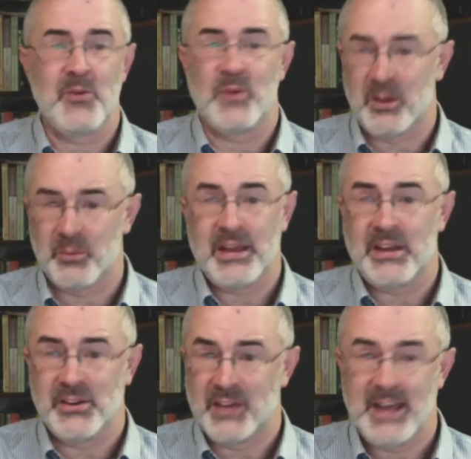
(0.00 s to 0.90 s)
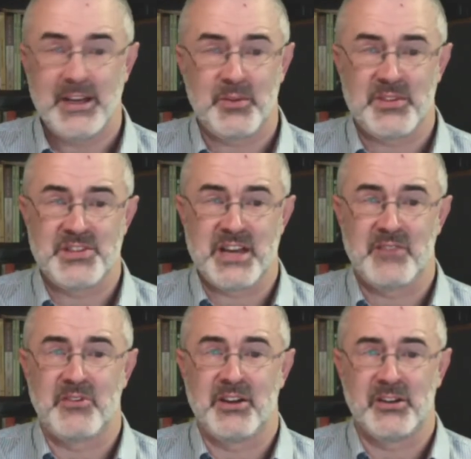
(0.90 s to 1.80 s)
will be united with
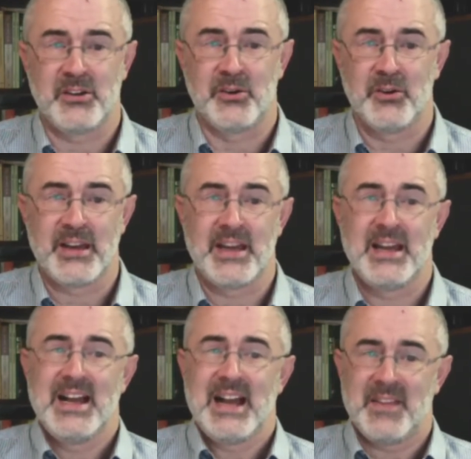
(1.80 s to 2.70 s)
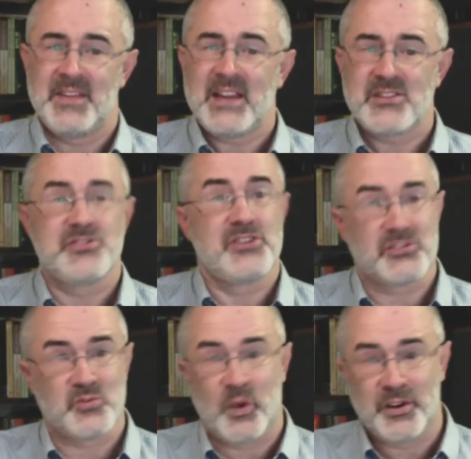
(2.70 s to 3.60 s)
Jennifer in glory, and that's
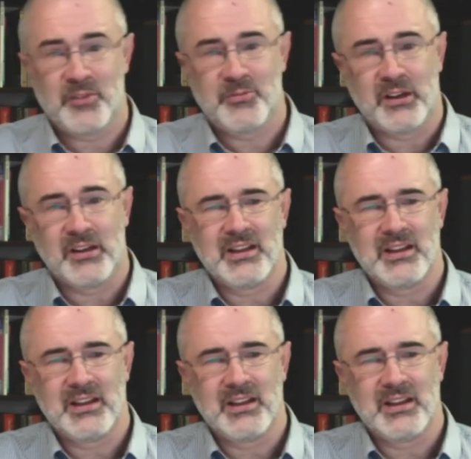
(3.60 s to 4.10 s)
just wonderful.